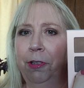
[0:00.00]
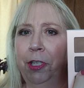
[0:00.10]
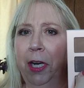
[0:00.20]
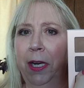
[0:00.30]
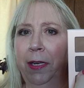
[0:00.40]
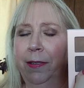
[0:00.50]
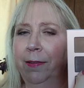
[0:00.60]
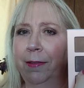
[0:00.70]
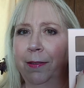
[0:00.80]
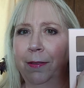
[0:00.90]

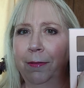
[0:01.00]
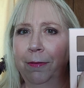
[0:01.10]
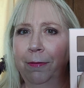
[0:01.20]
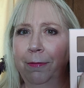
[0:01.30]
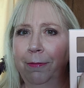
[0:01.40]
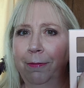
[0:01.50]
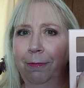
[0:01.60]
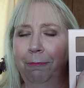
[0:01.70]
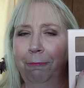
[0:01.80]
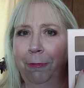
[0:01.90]
shades
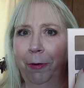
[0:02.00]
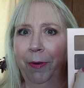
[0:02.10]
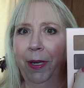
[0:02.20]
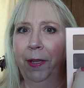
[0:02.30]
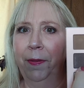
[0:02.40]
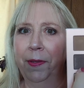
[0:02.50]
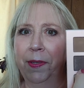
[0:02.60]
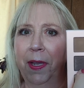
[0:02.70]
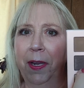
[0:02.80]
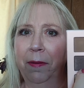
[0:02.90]
were one and the
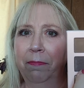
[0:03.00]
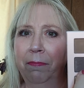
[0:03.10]
same.